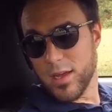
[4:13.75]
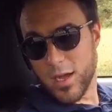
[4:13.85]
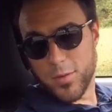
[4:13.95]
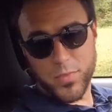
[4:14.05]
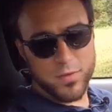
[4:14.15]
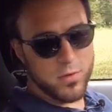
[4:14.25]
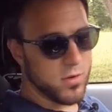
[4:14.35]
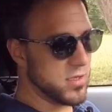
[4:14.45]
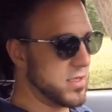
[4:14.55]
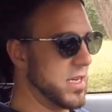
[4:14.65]
Of
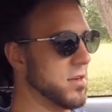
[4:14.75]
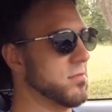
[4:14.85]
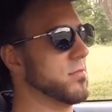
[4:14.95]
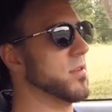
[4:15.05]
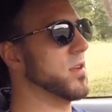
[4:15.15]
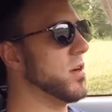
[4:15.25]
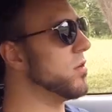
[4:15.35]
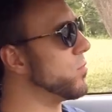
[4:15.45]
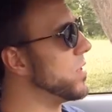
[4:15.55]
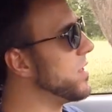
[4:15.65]
course, they don't
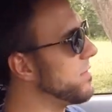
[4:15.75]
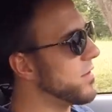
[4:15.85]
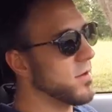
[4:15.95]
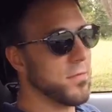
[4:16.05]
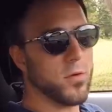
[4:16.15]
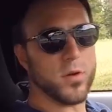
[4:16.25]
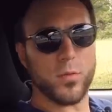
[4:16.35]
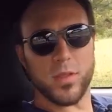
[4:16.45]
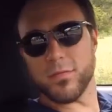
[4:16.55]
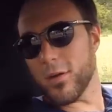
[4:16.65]
go really far forward or
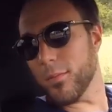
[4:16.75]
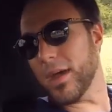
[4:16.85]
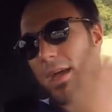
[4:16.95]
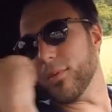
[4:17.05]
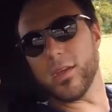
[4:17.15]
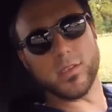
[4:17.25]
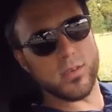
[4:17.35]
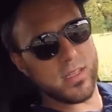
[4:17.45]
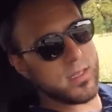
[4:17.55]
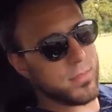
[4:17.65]
really far back because
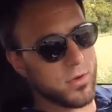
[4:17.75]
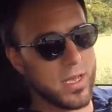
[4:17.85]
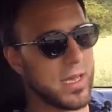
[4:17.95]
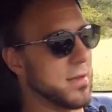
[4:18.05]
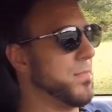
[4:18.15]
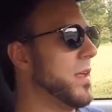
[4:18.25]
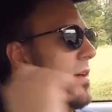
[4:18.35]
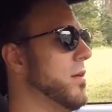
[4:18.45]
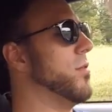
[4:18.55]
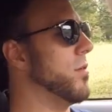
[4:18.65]
you hit the bulkhead
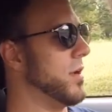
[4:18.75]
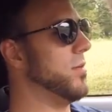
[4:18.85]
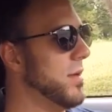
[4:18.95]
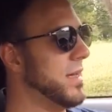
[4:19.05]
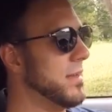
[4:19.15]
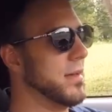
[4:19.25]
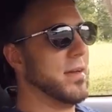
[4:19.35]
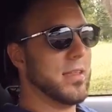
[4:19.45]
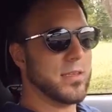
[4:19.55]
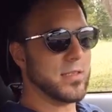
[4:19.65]
or you hit
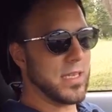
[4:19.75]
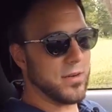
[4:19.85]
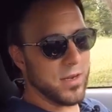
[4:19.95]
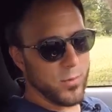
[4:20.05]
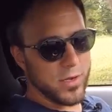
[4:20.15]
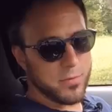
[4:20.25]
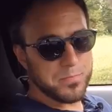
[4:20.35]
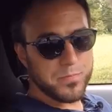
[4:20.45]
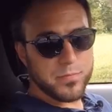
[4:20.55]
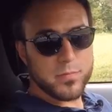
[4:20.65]
the steering wheel.
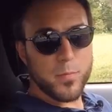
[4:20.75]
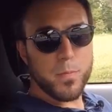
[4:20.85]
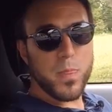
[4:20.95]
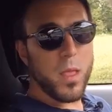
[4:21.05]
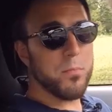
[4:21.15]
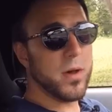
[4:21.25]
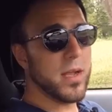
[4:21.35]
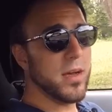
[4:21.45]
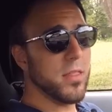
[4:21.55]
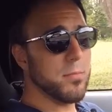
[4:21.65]

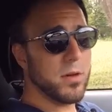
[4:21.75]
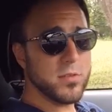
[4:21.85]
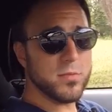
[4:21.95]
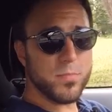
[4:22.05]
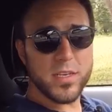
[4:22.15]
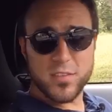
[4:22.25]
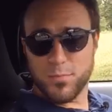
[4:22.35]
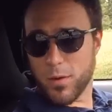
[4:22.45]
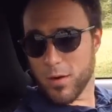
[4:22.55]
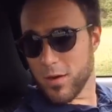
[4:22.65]
But the most
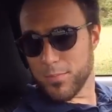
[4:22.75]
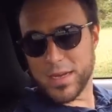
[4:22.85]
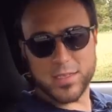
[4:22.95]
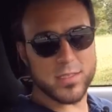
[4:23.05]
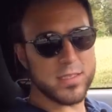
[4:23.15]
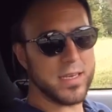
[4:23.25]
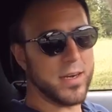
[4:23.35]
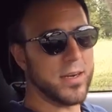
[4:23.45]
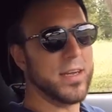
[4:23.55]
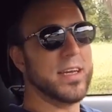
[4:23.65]
impressive part about this
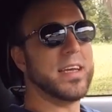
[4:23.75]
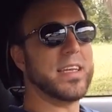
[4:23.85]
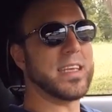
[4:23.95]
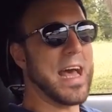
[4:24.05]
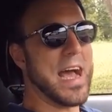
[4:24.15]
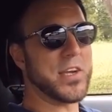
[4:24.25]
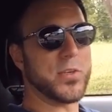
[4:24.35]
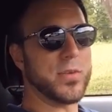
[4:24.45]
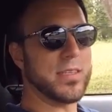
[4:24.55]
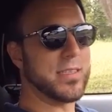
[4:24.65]
interior is
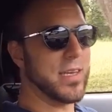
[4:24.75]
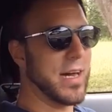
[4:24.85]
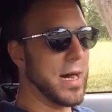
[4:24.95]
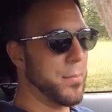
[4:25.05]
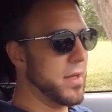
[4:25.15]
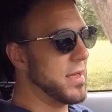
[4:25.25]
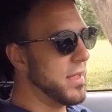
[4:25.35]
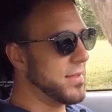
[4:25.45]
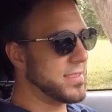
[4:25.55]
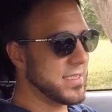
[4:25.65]
actually the top.
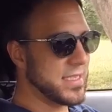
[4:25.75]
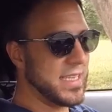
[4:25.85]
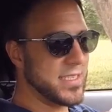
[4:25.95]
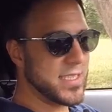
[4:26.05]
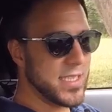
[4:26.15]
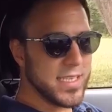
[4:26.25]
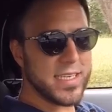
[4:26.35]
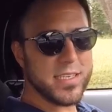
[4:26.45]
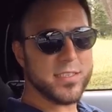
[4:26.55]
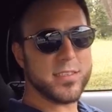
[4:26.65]
This is the
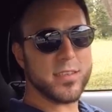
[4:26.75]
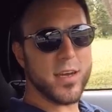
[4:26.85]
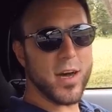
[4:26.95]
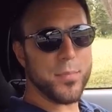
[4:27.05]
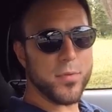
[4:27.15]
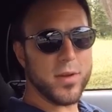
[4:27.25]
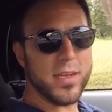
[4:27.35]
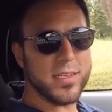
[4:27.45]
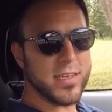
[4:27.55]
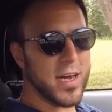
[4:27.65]
slickest
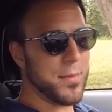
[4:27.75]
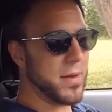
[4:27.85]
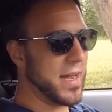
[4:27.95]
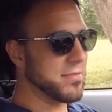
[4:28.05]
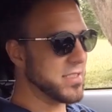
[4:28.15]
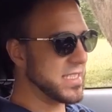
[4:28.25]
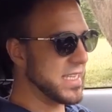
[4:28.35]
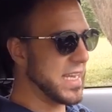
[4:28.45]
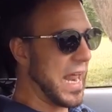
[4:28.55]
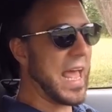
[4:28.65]
operating top I've
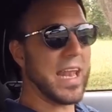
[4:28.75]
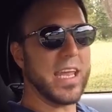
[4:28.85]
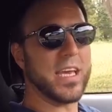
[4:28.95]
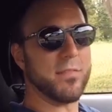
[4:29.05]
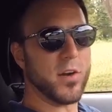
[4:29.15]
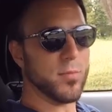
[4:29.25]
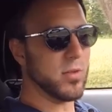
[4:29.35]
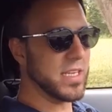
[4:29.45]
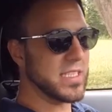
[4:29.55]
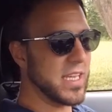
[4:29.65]
seen in any
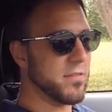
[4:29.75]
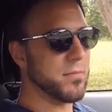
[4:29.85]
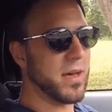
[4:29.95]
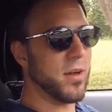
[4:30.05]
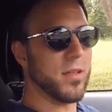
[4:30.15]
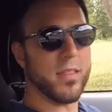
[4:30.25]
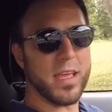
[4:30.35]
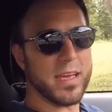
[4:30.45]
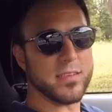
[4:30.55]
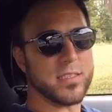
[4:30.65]
convertible. It's even better than
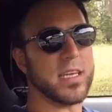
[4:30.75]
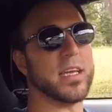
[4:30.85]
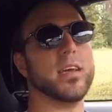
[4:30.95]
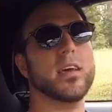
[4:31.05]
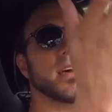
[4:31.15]
the NC.